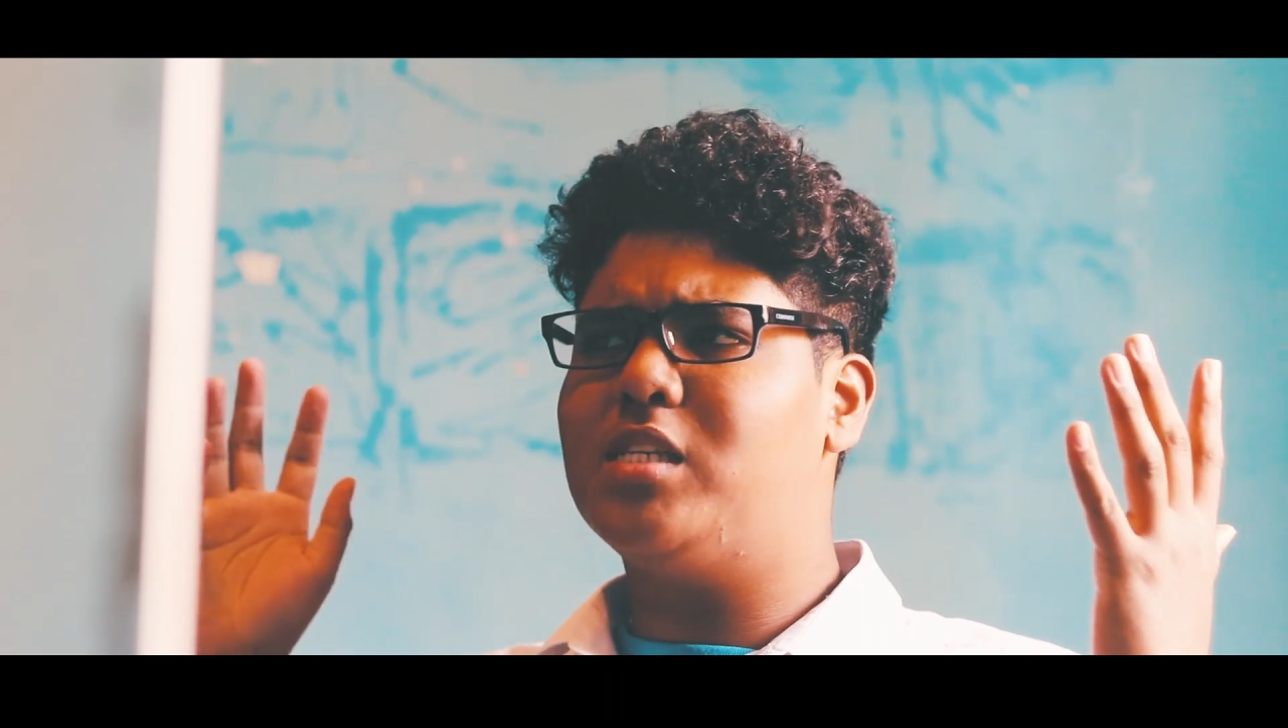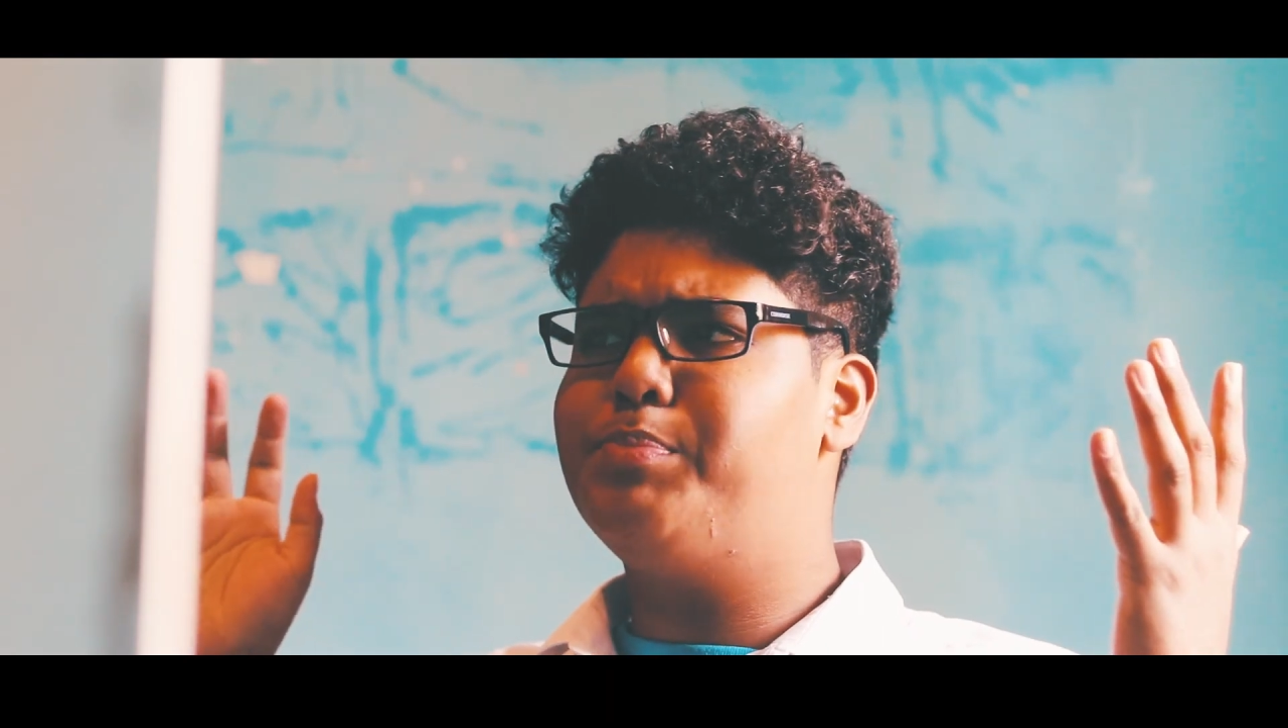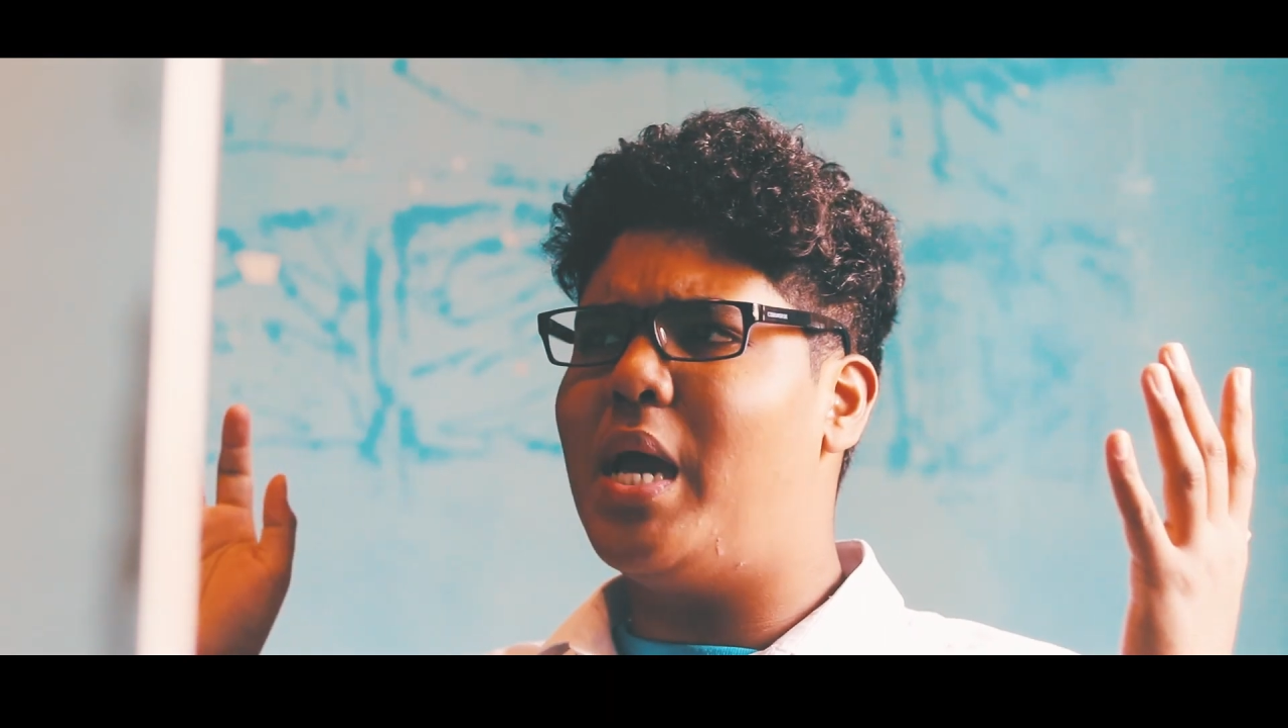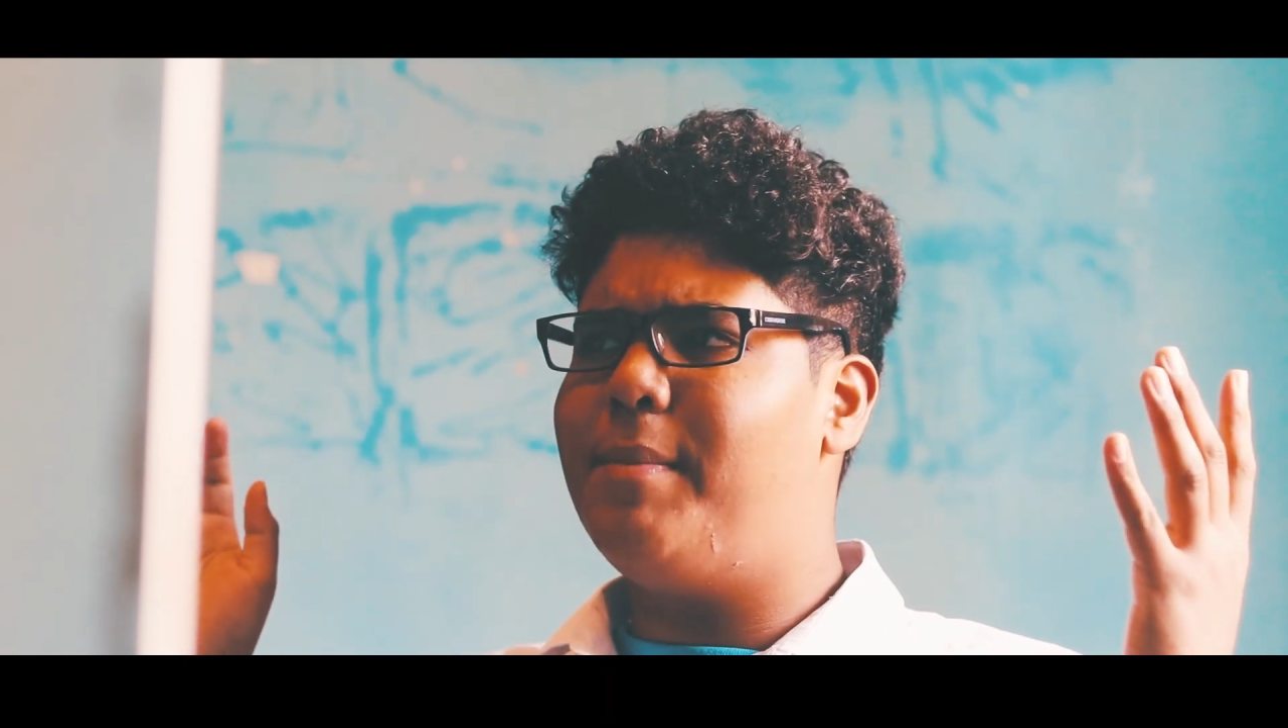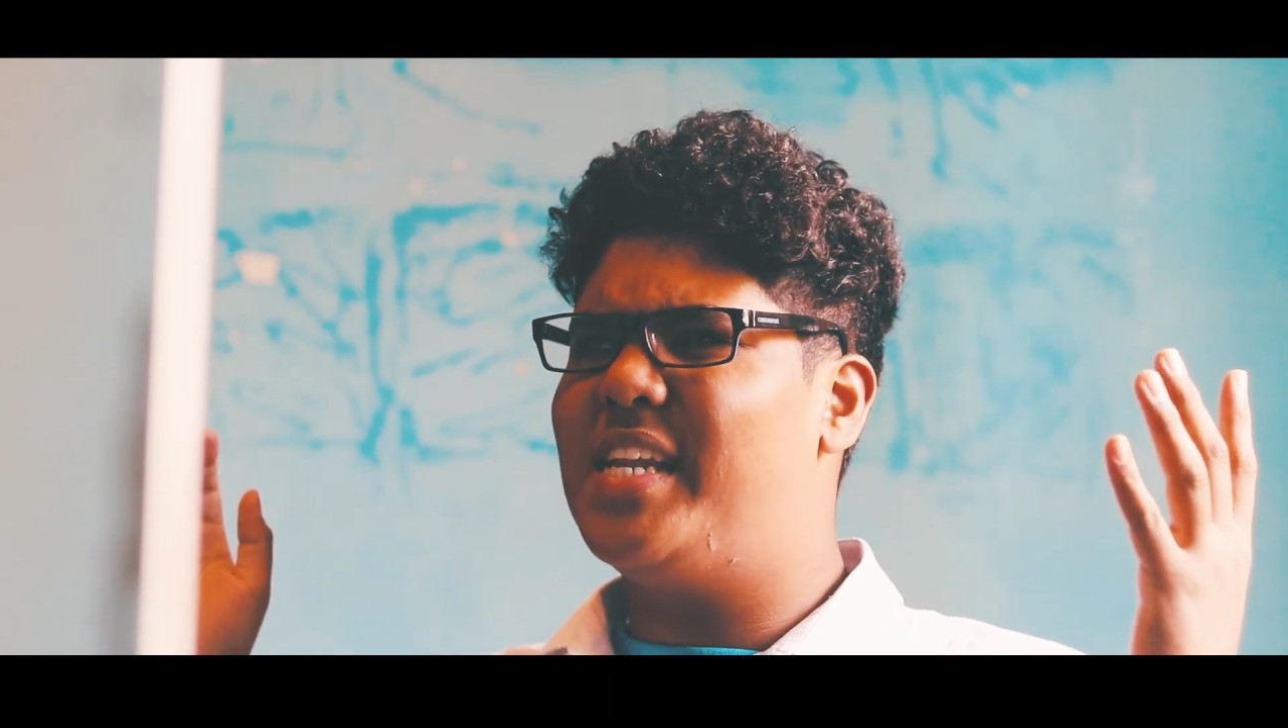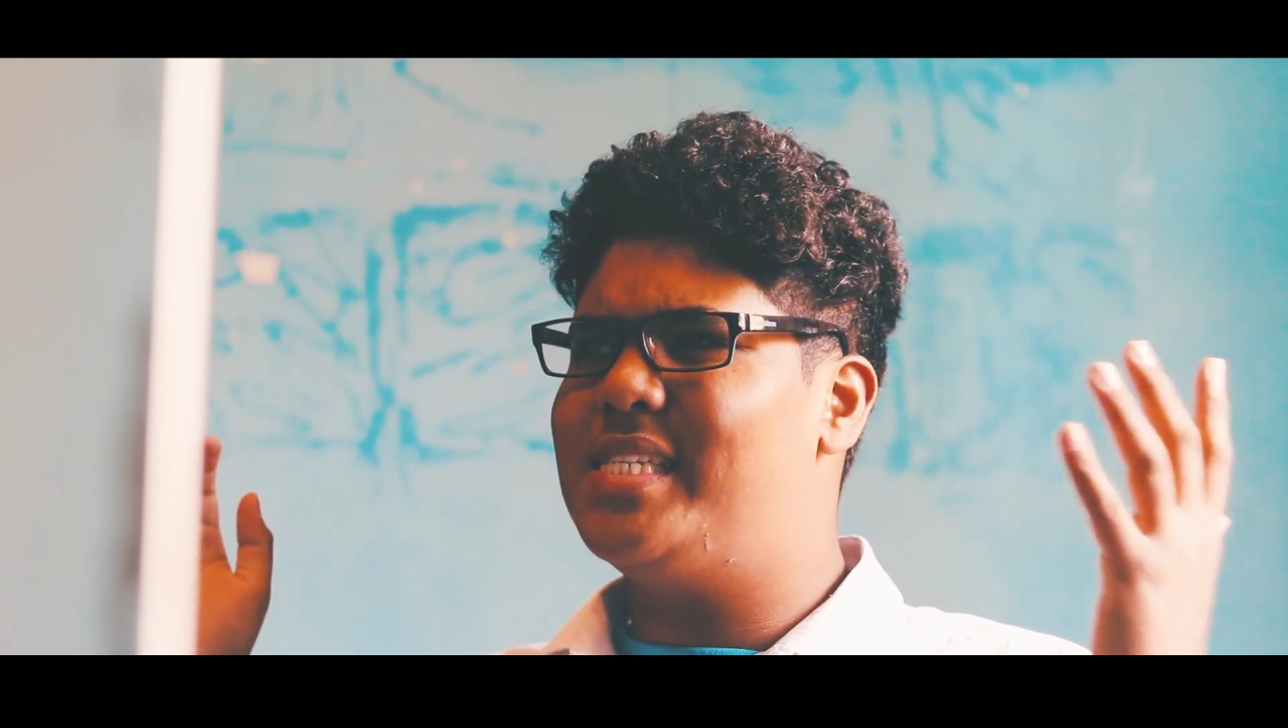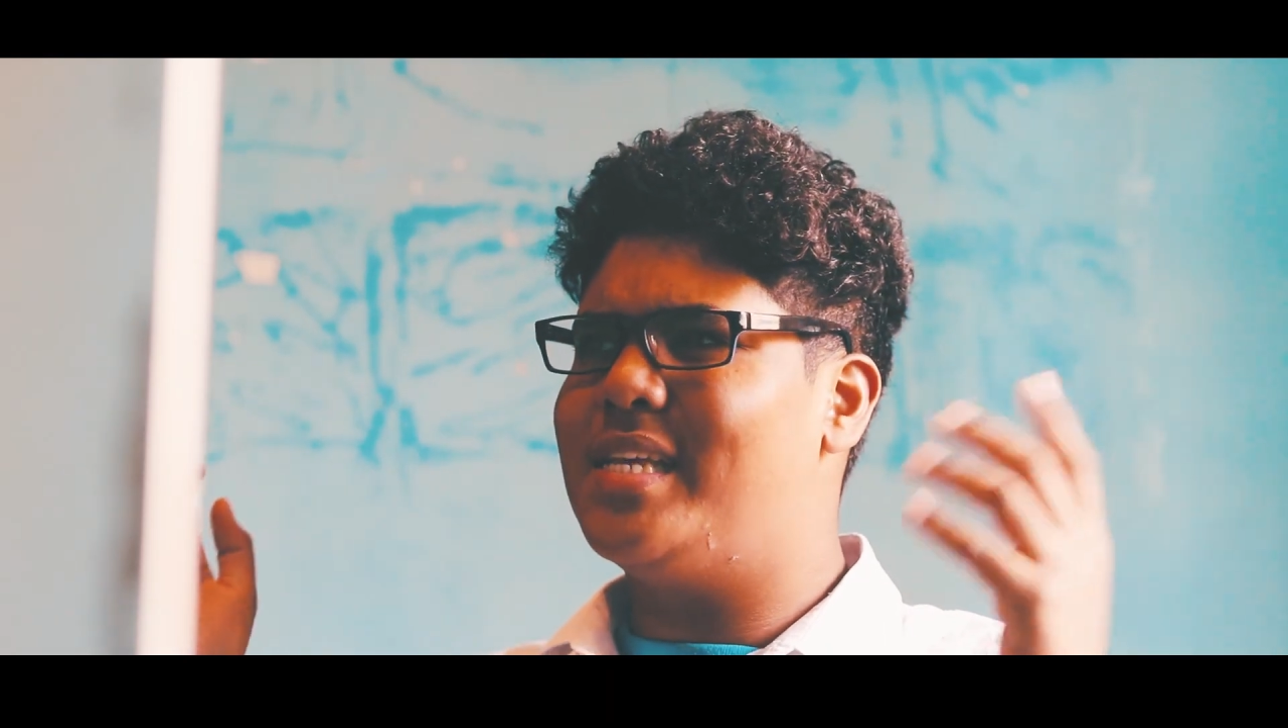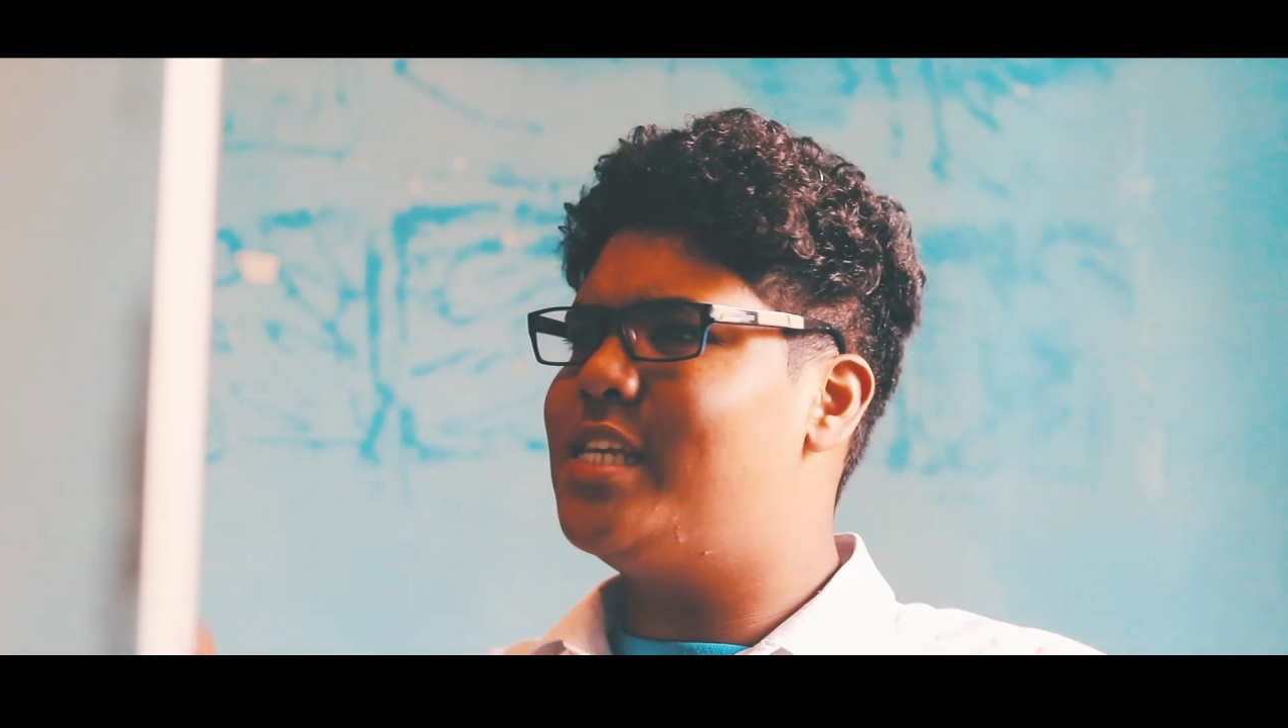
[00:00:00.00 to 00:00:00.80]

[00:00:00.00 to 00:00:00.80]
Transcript: prime ministers